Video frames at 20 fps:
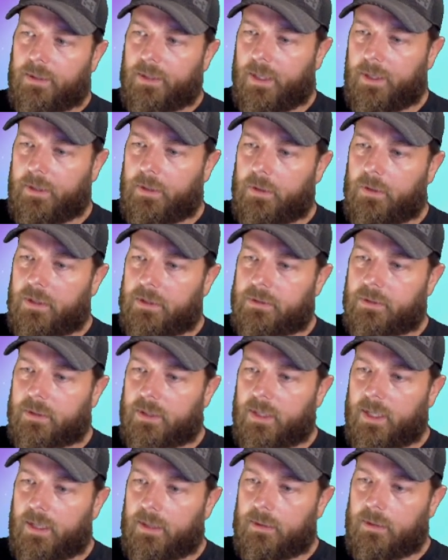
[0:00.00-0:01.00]
I know I took
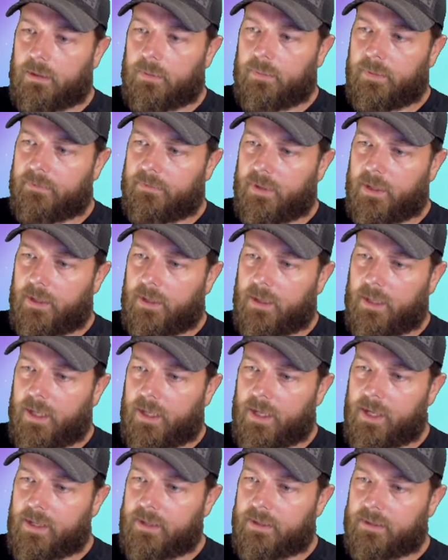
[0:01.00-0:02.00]
a little bit of a
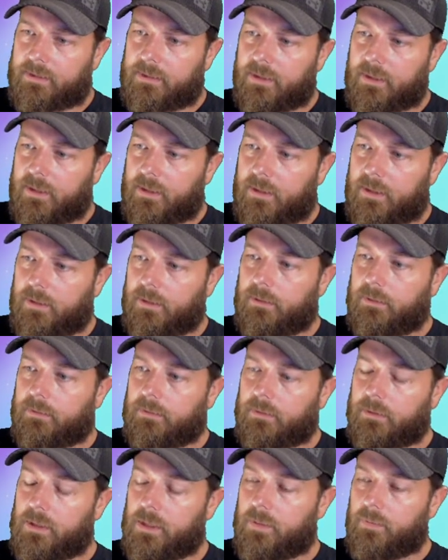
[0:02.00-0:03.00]
hiatus there.
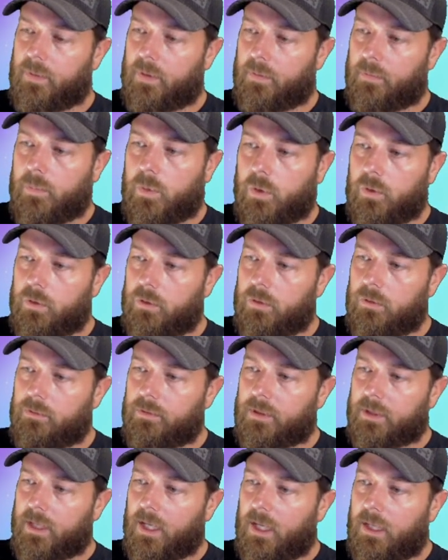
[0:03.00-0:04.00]
I
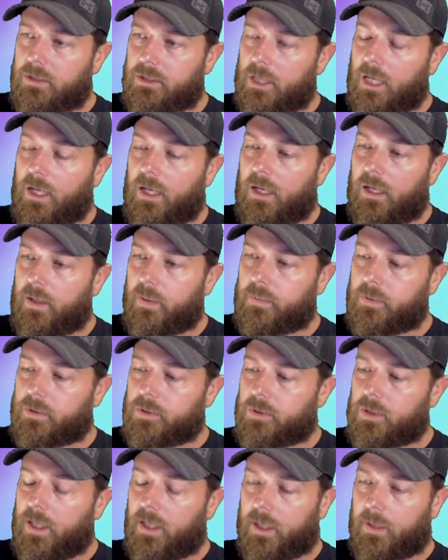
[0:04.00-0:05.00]
moved and got jobs and
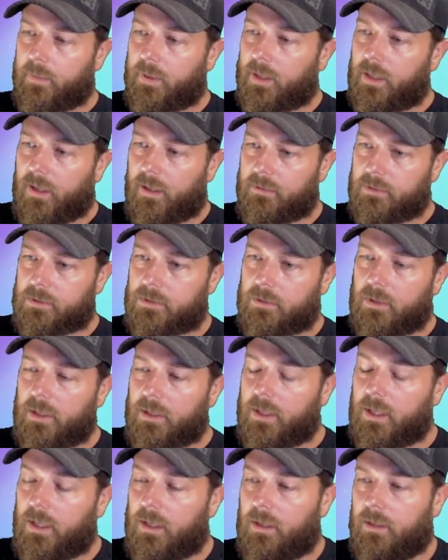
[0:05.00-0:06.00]
trying to get my life
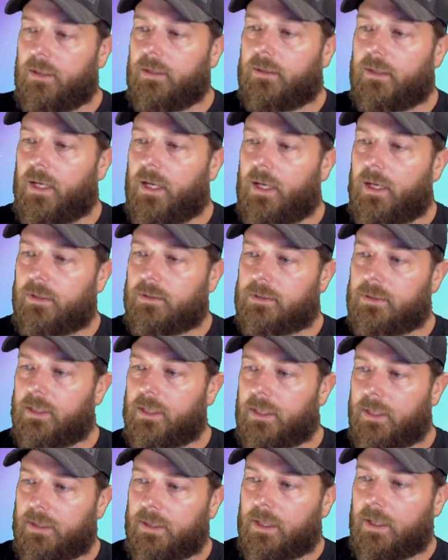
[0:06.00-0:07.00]
straightened out and get the house
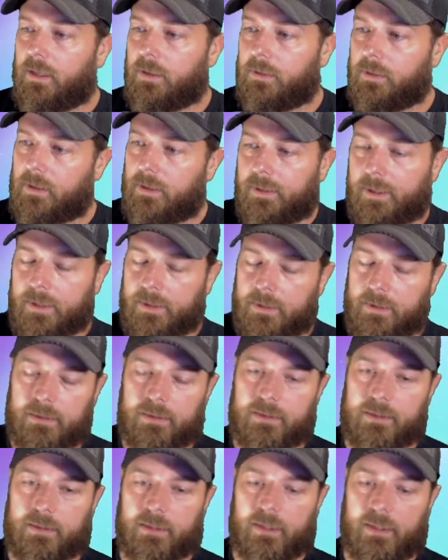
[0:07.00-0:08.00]
lined out and all that
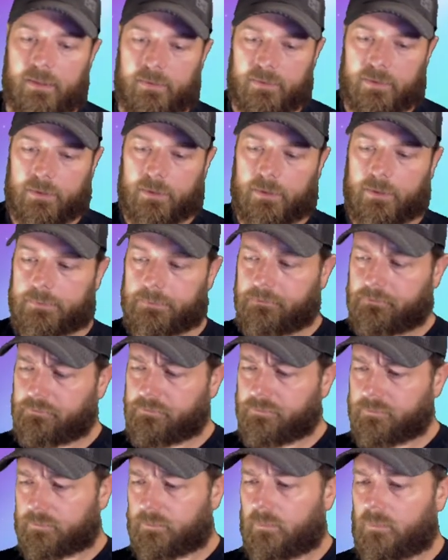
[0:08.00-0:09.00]
good stuff. So
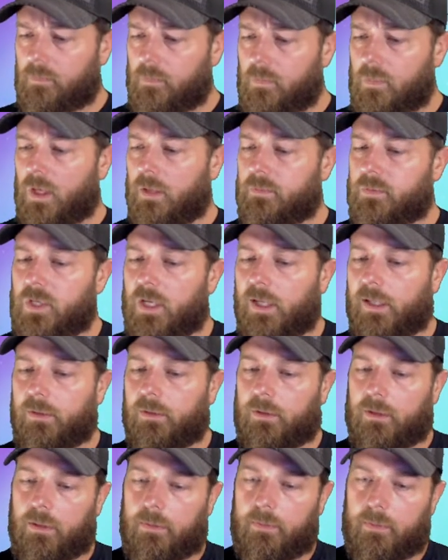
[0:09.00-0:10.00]
I'm trying to
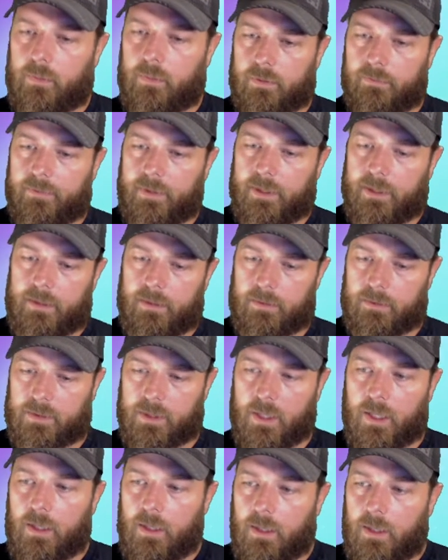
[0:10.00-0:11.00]
do a little bit videos.
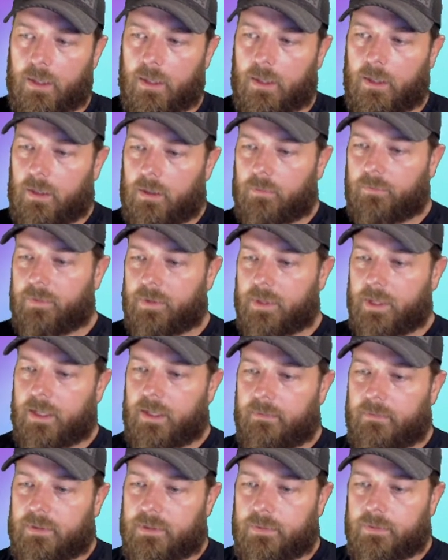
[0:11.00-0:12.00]
Hopefully they
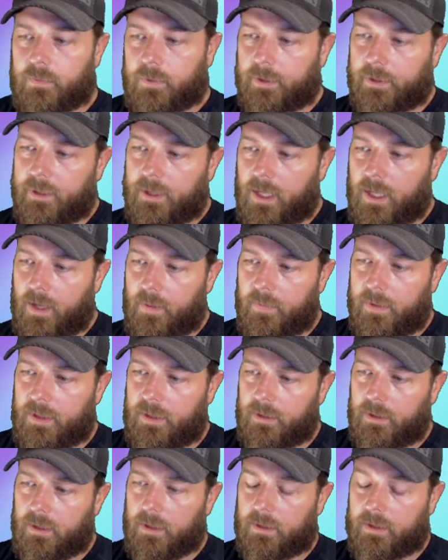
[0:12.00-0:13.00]
give us some more
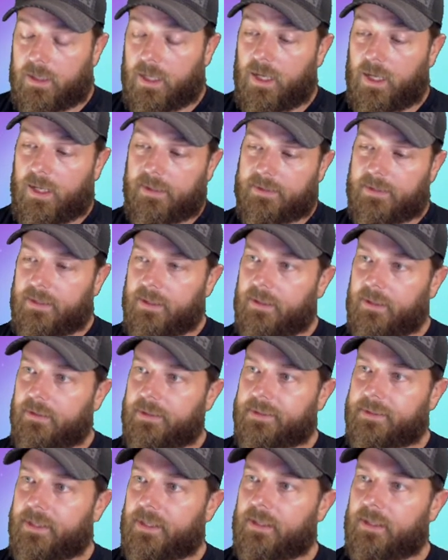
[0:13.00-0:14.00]
content to
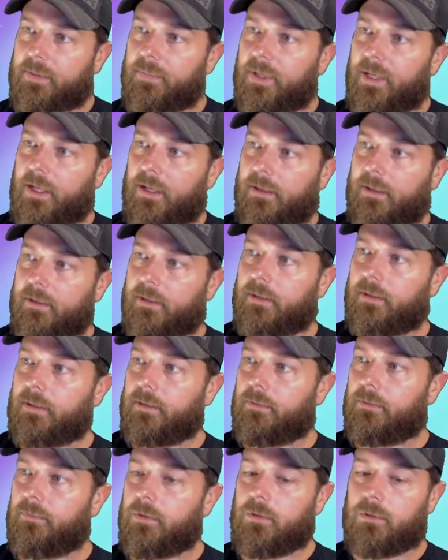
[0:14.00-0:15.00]
talk about
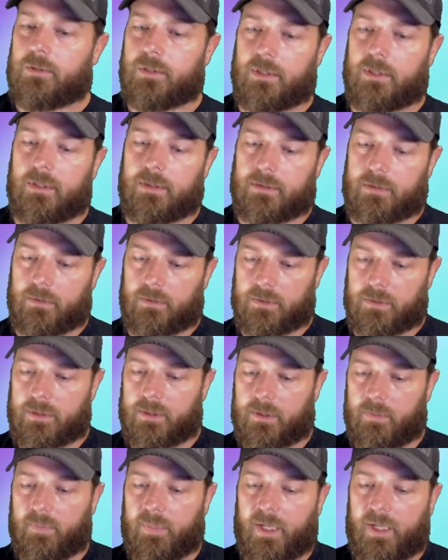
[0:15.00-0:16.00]
in the future. So it's
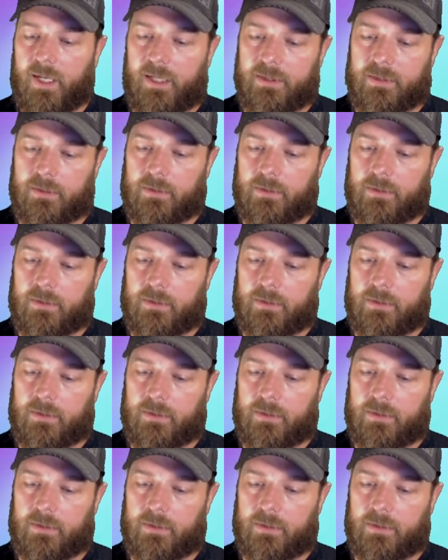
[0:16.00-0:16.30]
just a bot.